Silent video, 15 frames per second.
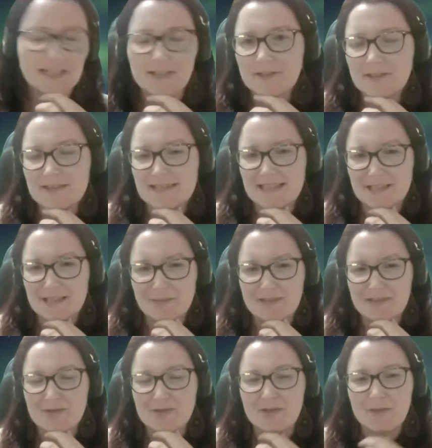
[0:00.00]
hear what you're saying. We
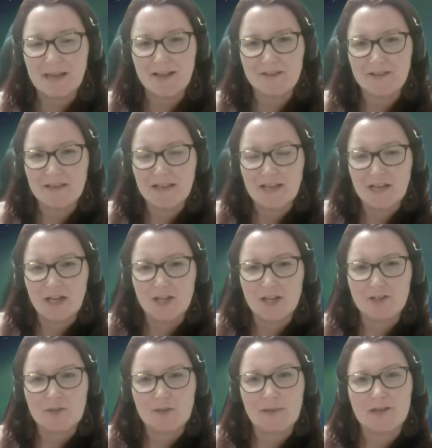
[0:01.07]
talk about a
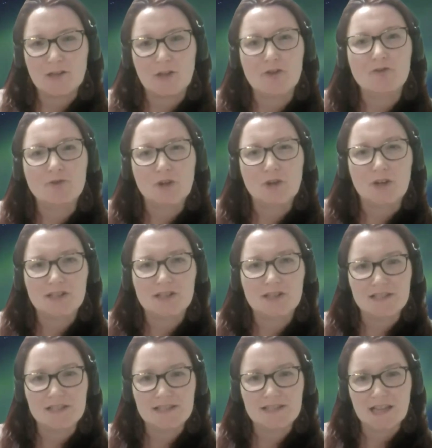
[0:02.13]
lot about local
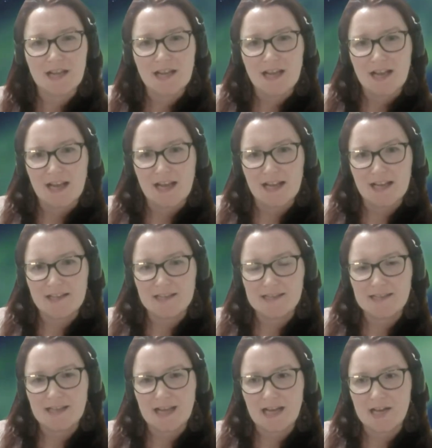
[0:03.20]
knowledges, and
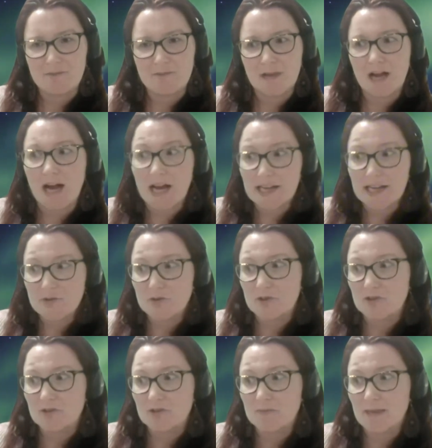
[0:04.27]
I talk a
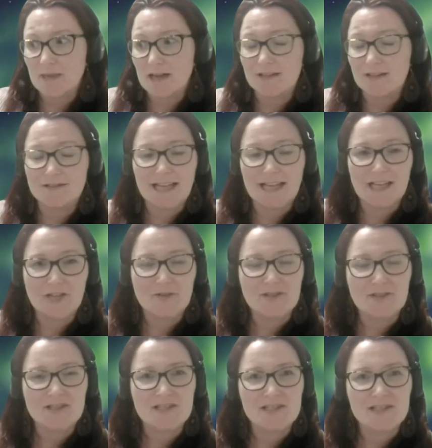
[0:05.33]
lot about
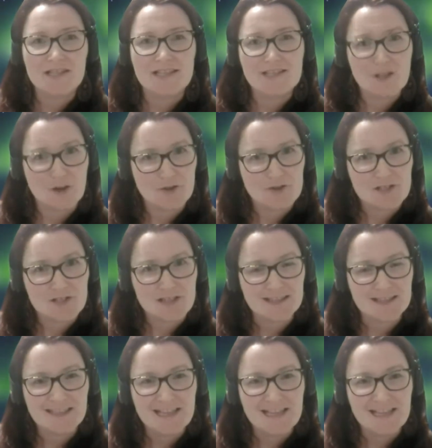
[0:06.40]
language is culture.